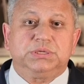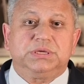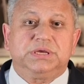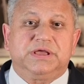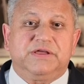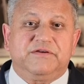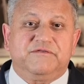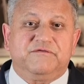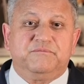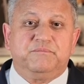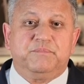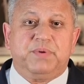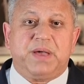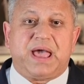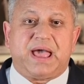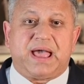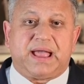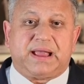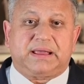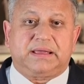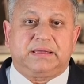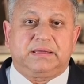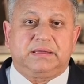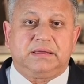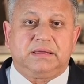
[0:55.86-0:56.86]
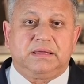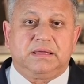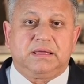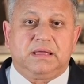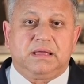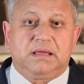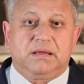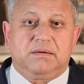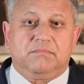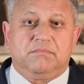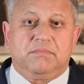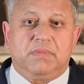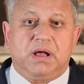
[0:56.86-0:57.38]
to give back.
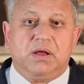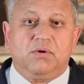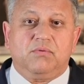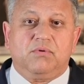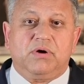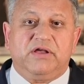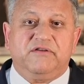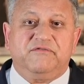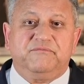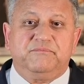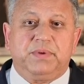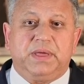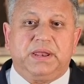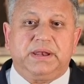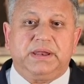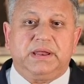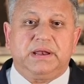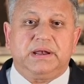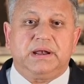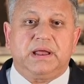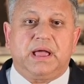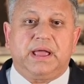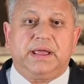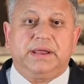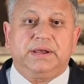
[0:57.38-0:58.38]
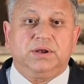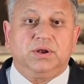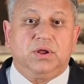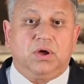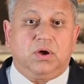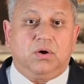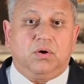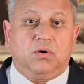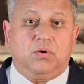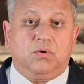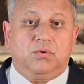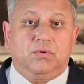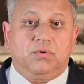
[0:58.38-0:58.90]
My wife Betty and I
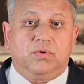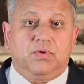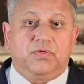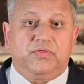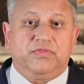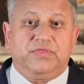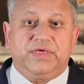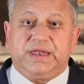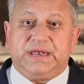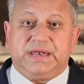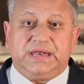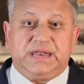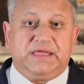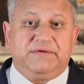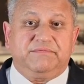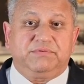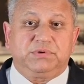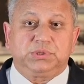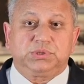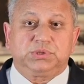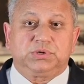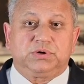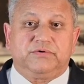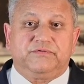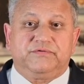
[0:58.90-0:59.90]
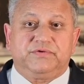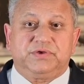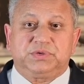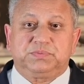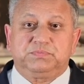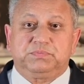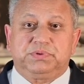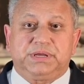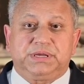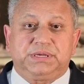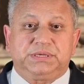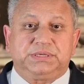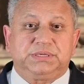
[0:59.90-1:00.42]
know that naval service
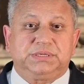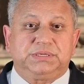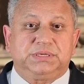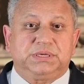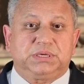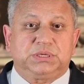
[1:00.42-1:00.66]
places